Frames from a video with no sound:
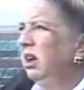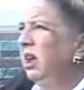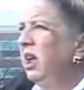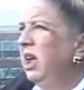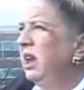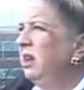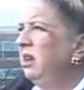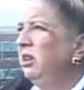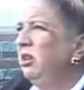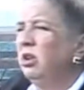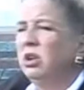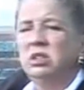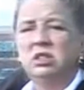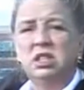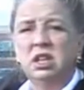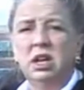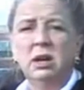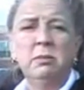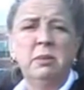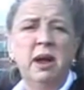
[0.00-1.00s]
And you can
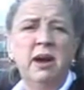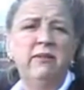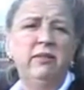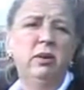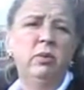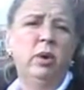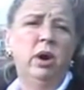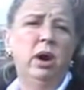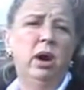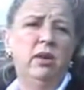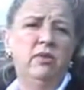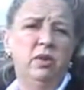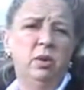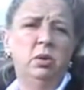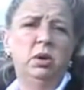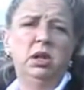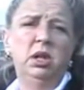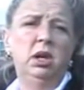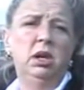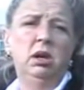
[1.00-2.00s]
see them everywhere if you
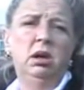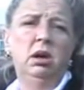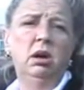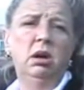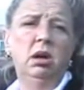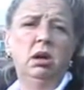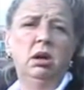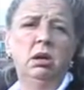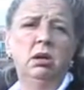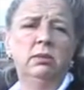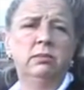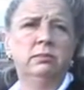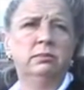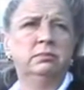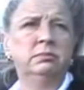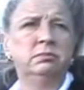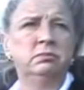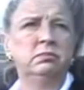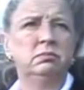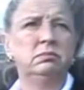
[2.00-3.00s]
really look,
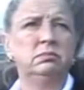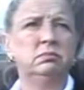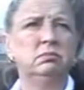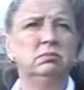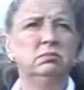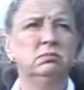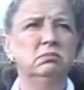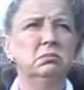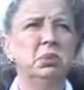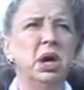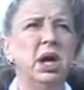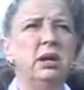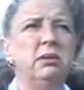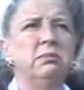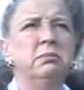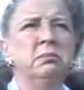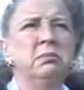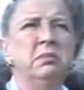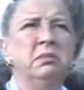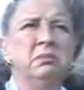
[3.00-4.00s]
but
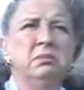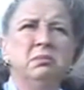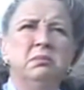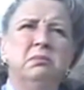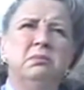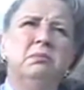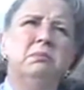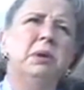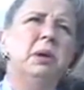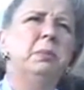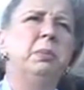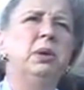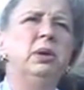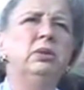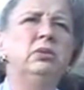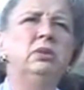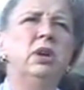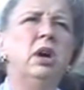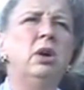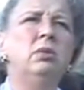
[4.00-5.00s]
people
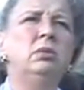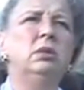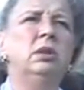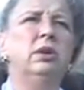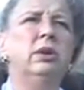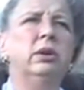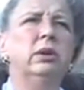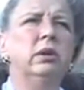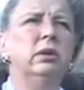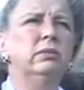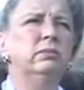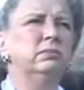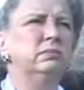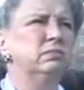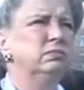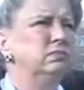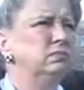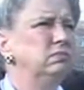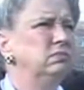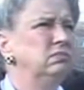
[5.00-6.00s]
don't look.
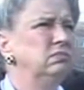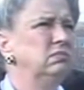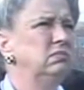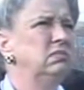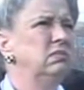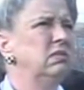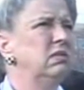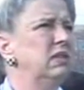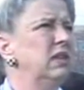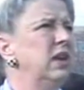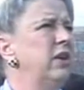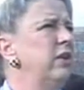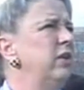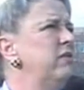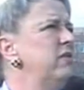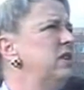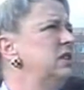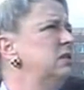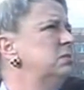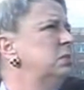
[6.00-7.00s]
They're
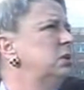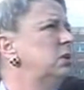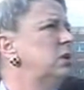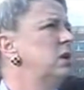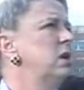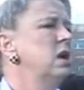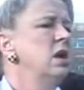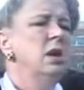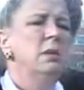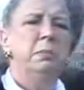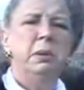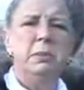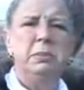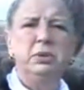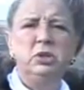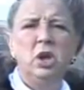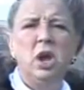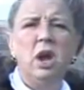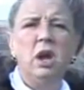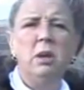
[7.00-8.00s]
invisible. This is
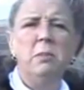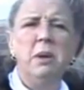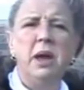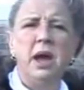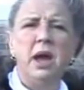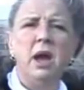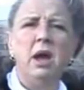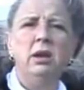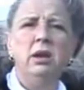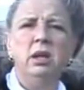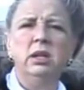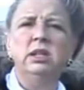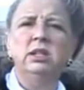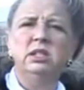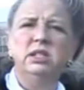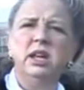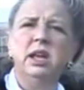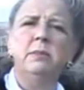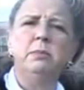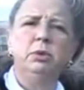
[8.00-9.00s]
one of those shows where
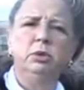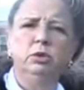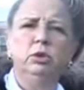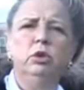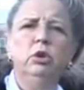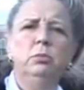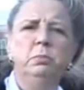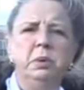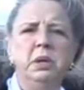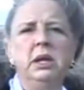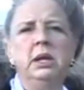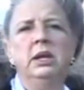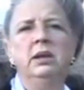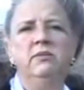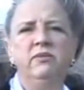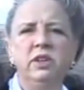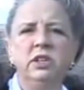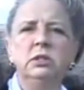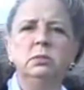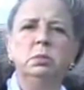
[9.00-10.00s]
if you've seen 30
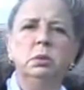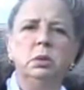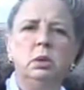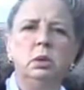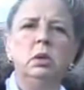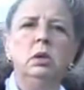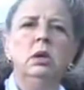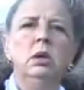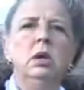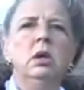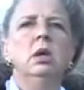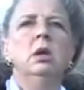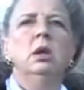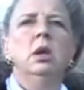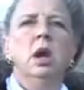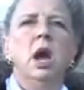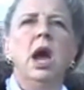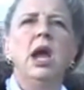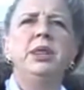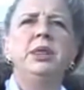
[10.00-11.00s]
seconds of it, you've
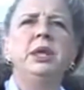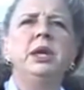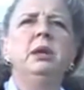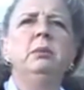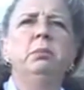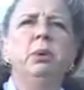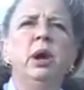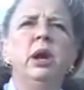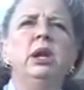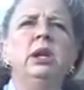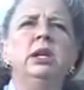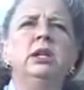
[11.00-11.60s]
seen the entire